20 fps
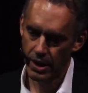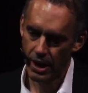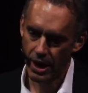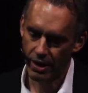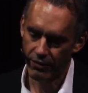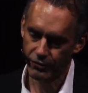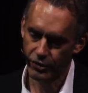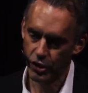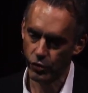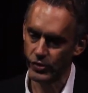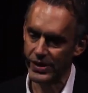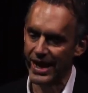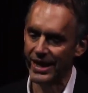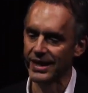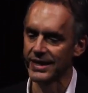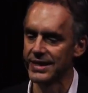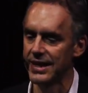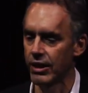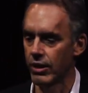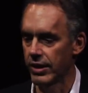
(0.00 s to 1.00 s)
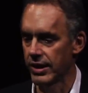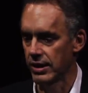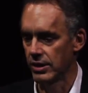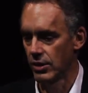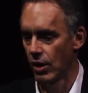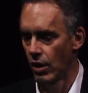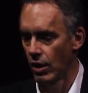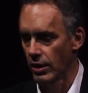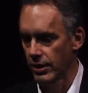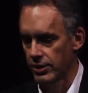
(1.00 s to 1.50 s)
of totalitarian
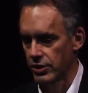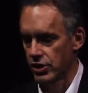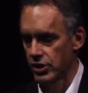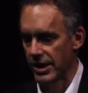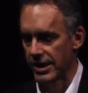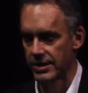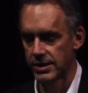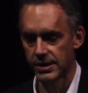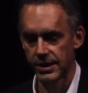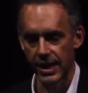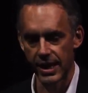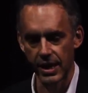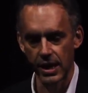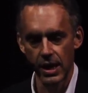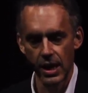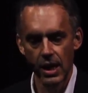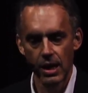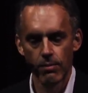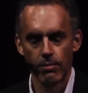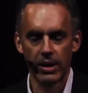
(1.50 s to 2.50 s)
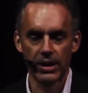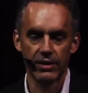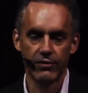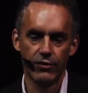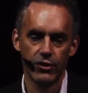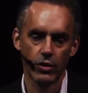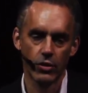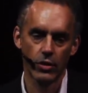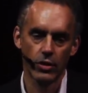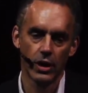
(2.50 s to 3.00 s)
knowledge, let's say. But
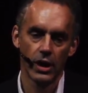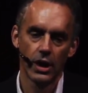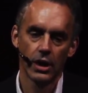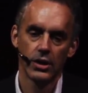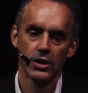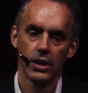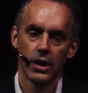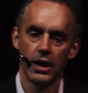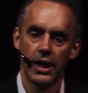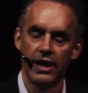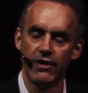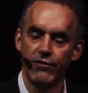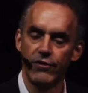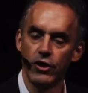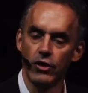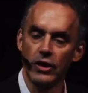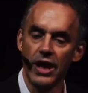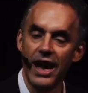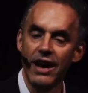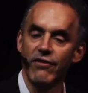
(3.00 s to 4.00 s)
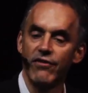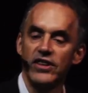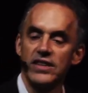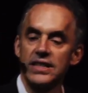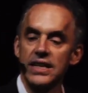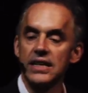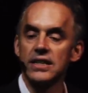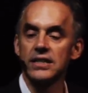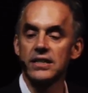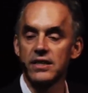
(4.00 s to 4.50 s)
if you're if your life
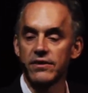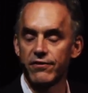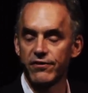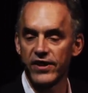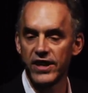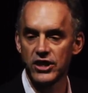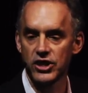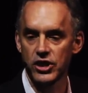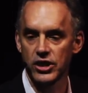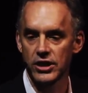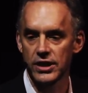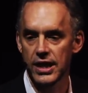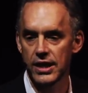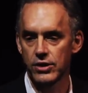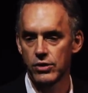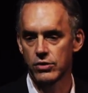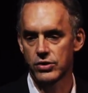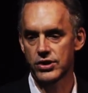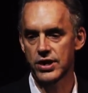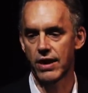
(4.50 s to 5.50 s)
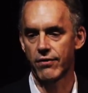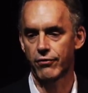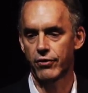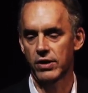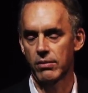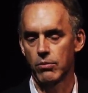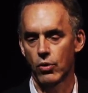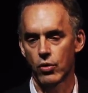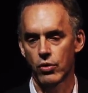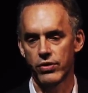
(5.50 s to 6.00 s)
is insufficient and you're
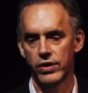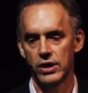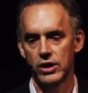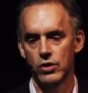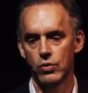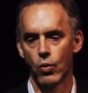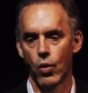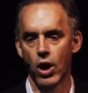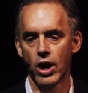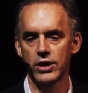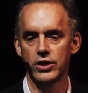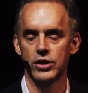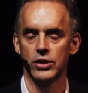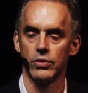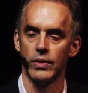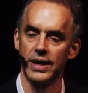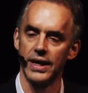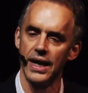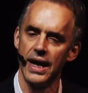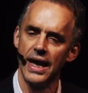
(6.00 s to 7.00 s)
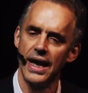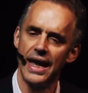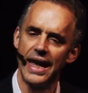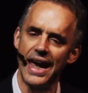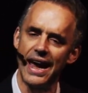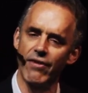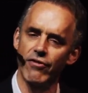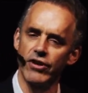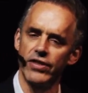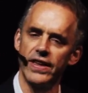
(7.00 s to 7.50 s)
suffering more than you want to
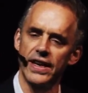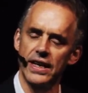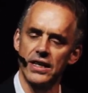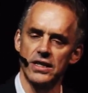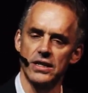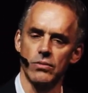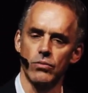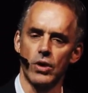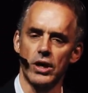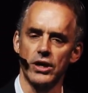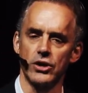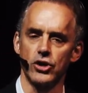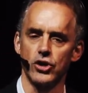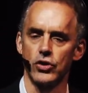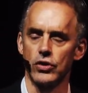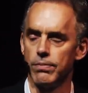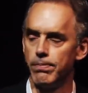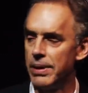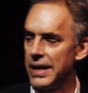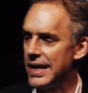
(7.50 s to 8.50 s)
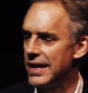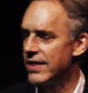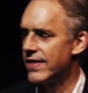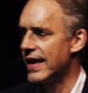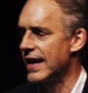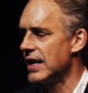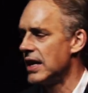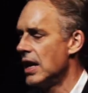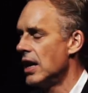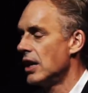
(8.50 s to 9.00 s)
and everything isn't what it should be,
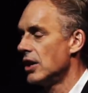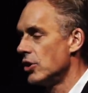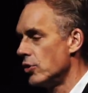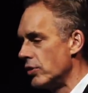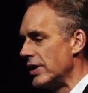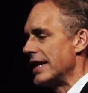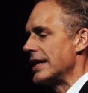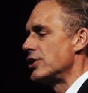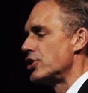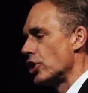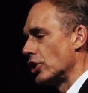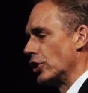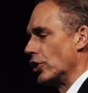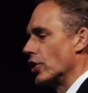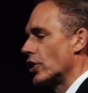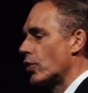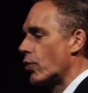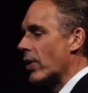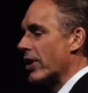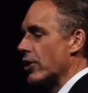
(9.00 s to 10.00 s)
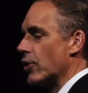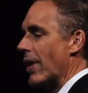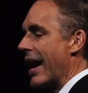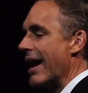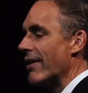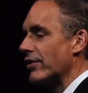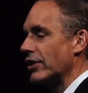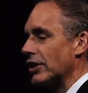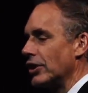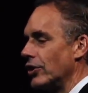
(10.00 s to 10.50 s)
then you need to look where you
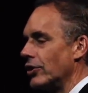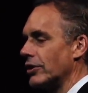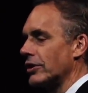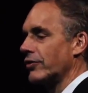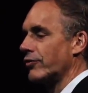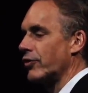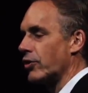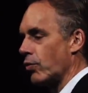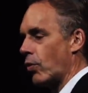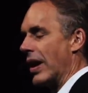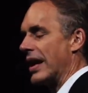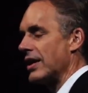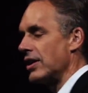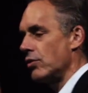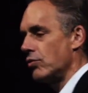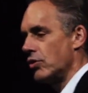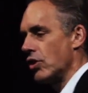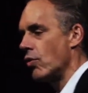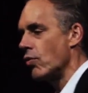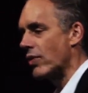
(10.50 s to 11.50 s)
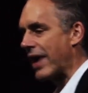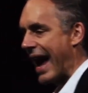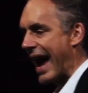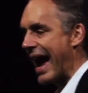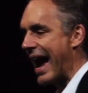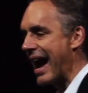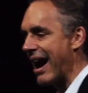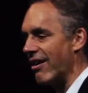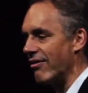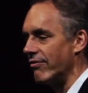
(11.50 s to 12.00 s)
haven't looked for what you don't
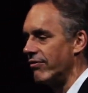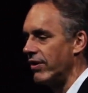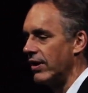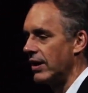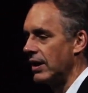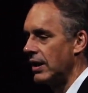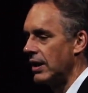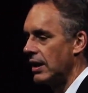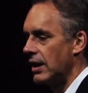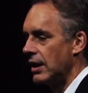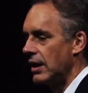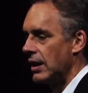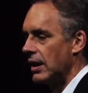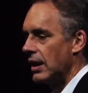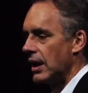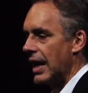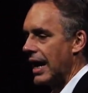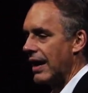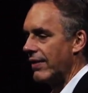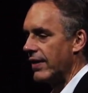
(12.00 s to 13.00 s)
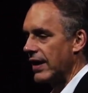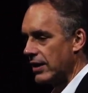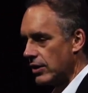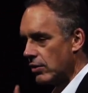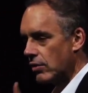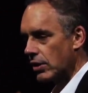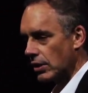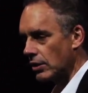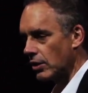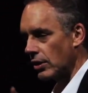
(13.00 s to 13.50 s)
have. And then
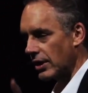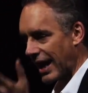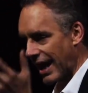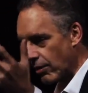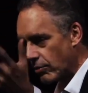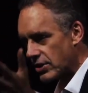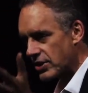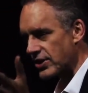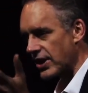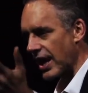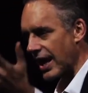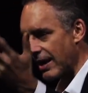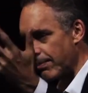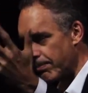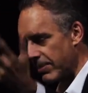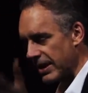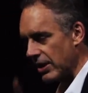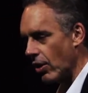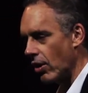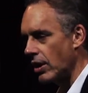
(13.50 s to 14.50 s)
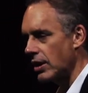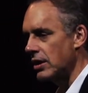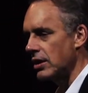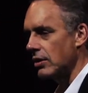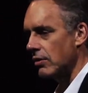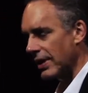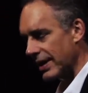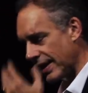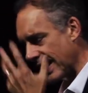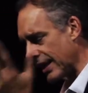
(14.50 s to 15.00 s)
you can look outside beyond
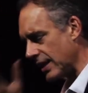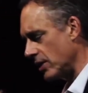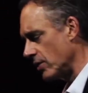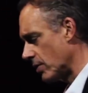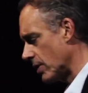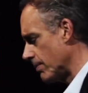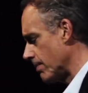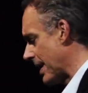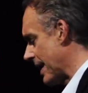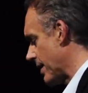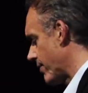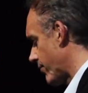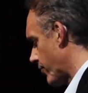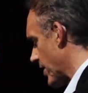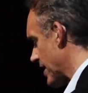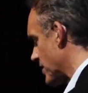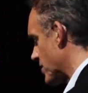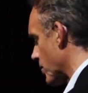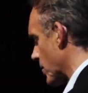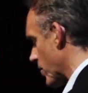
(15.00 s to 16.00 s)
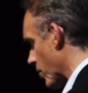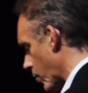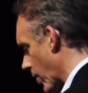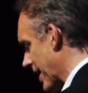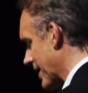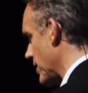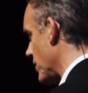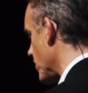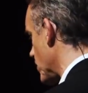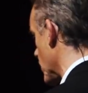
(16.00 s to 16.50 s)
you and then you can make friends with what you